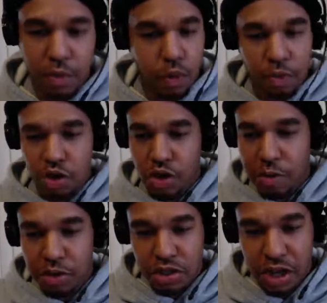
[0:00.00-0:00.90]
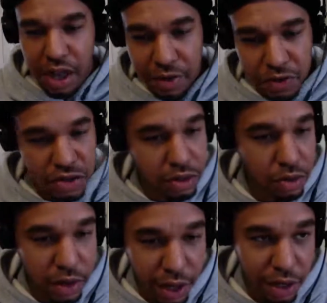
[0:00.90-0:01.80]
We'll be dropping shit every
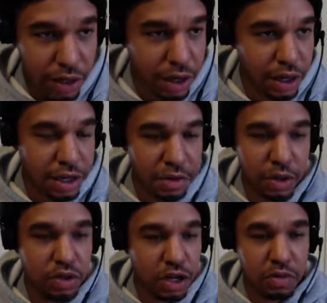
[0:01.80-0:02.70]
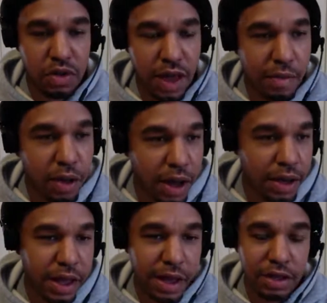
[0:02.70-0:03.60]
single day. In terms of that
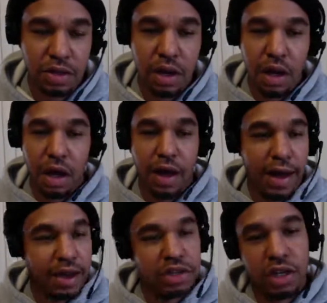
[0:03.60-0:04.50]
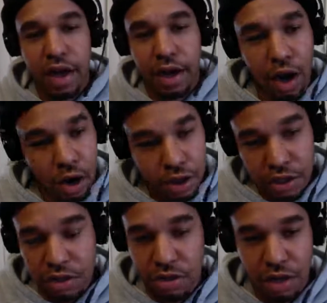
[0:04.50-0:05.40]
podcast, I actually an
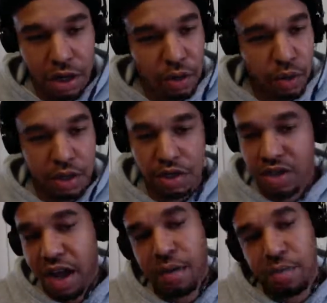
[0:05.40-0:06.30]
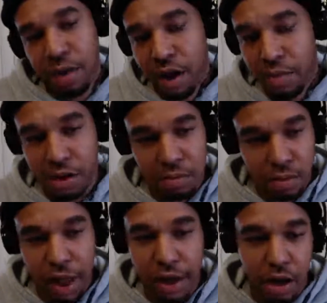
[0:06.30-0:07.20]
artist, one of the top prominent
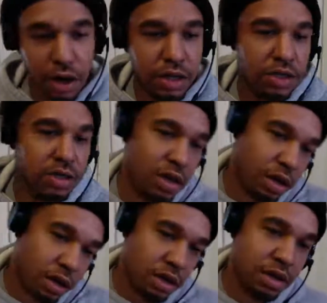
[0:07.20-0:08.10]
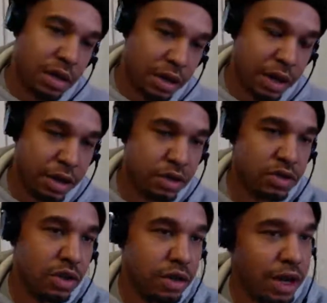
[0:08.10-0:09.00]
Black artists in
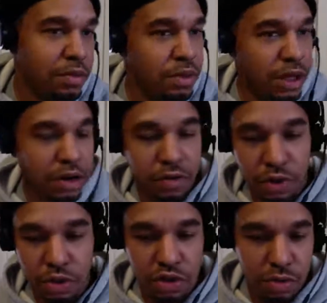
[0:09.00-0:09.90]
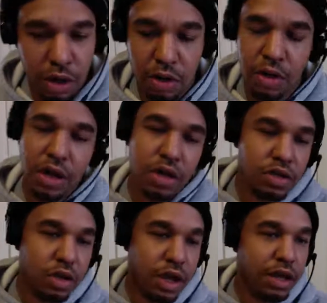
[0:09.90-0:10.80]
Arizona, that I'm gonna be interviewing tomorrow.
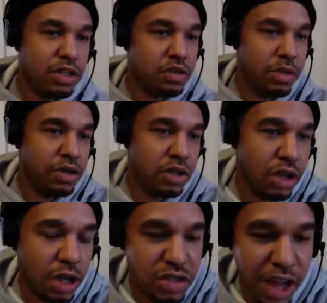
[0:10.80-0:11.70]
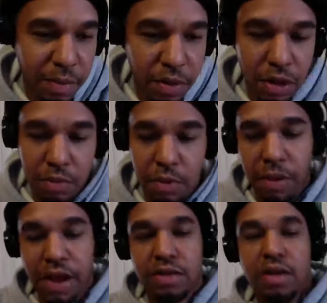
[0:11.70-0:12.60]
So yeah, just make sure y'all tap in. But
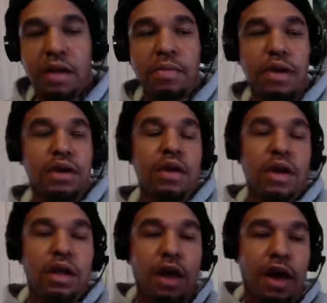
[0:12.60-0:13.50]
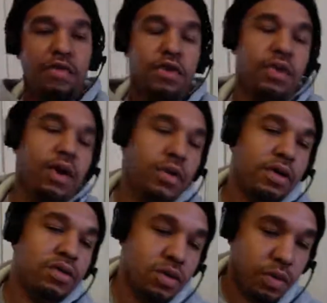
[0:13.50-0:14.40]
past that, man, y'all have a great
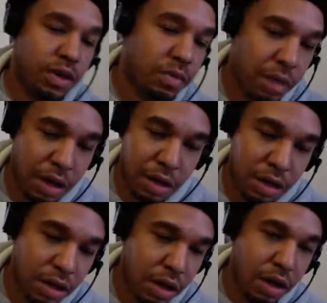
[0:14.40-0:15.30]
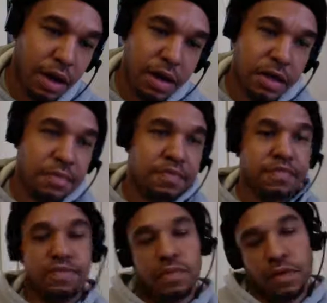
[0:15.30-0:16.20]
rest of the week, man, and
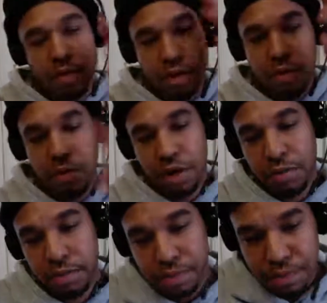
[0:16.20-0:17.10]
get money.